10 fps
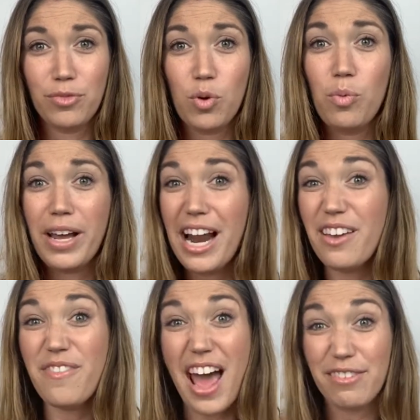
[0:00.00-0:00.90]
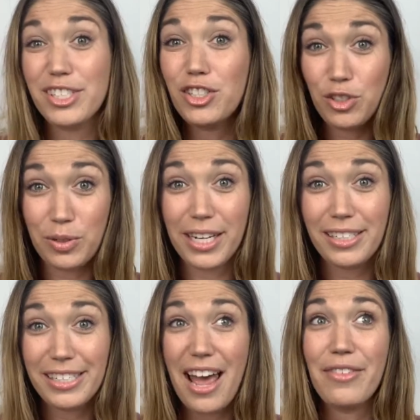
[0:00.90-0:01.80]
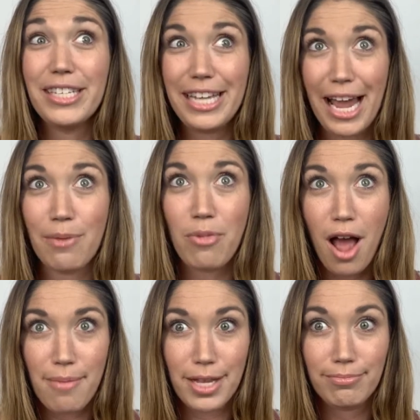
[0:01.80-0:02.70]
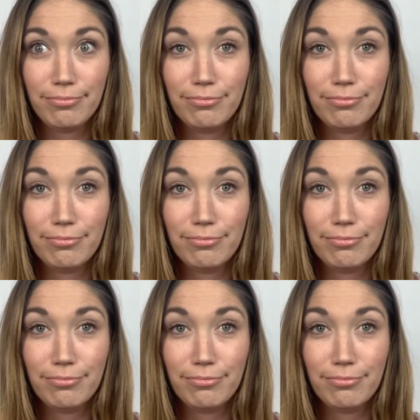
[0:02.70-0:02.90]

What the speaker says: 1 out of 5 students have the same problem.